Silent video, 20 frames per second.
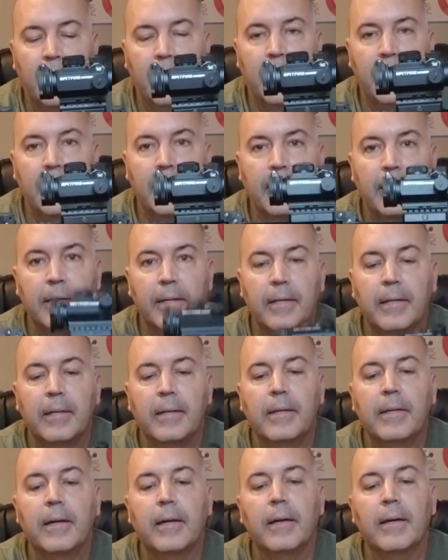
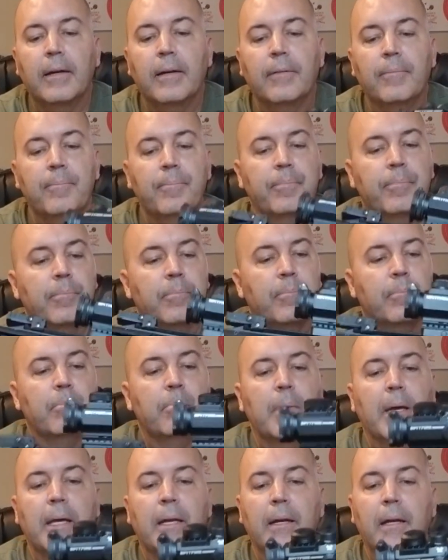And
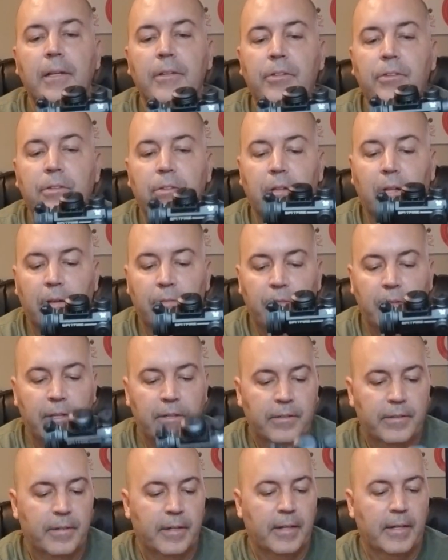man, I just love
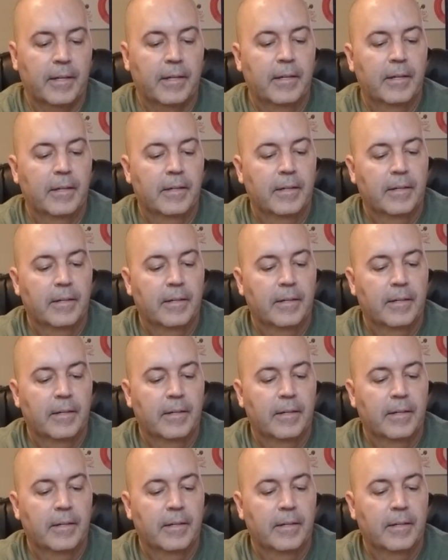this thing.